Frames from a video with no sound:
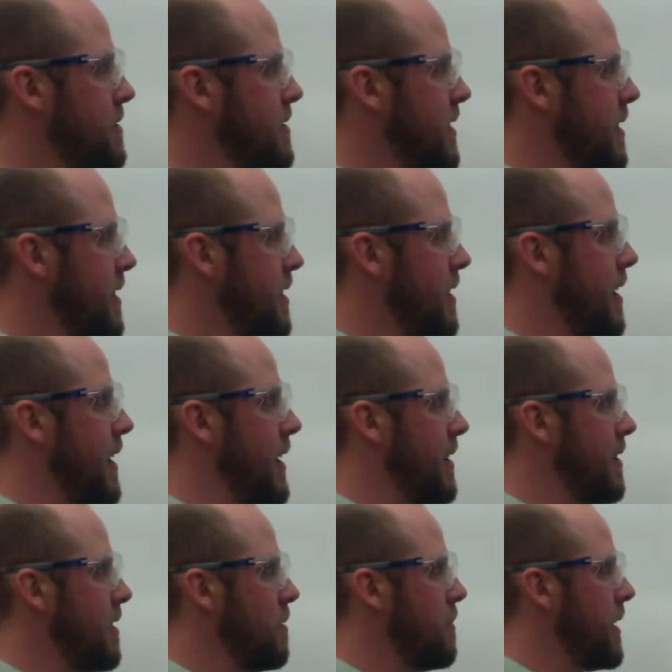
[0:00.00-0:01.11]
zinc,
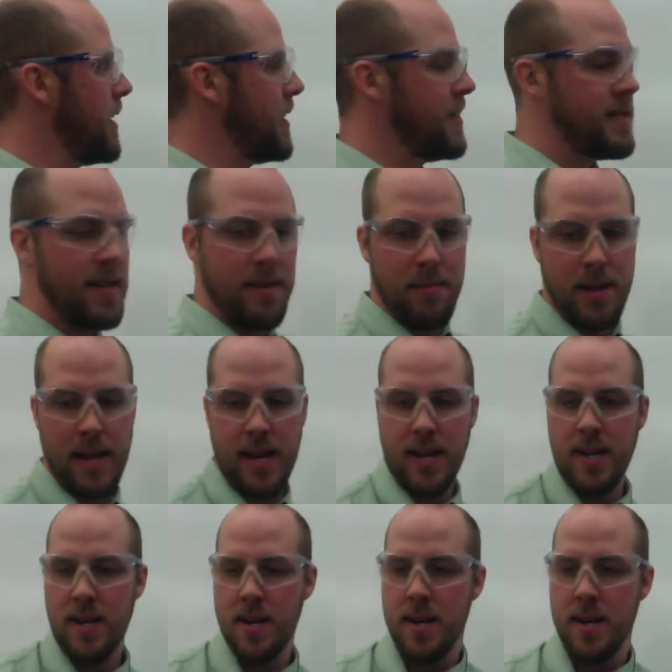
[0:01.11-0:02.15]
iron, magnesium, lead.